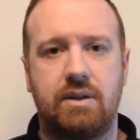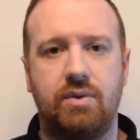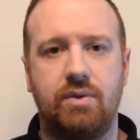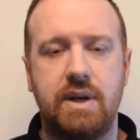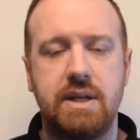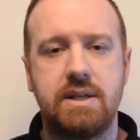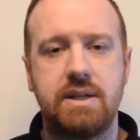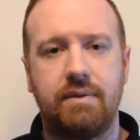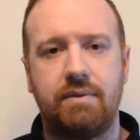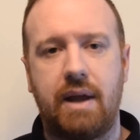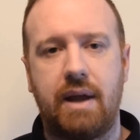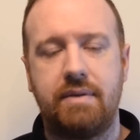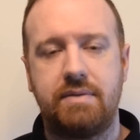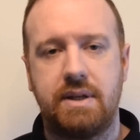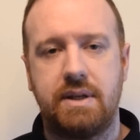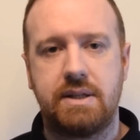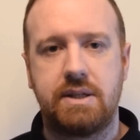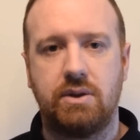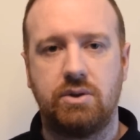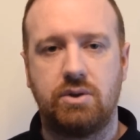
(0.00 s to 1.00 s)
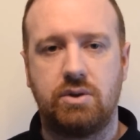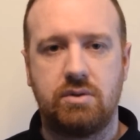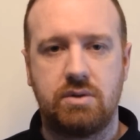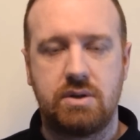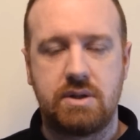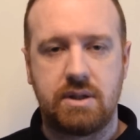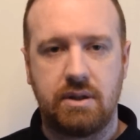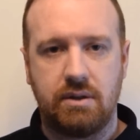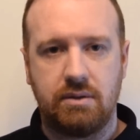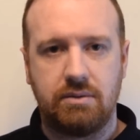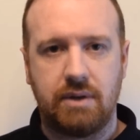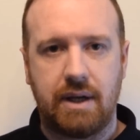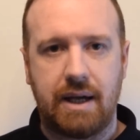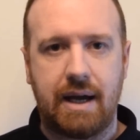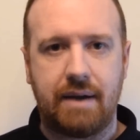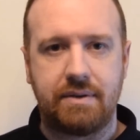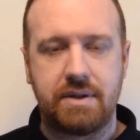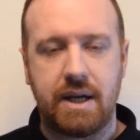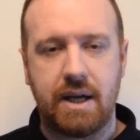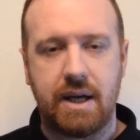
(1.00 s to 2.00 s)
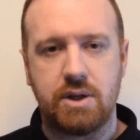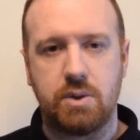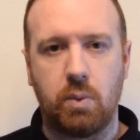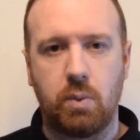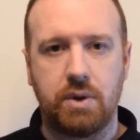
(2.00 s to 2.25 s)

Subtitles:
The reason I've left it till after here is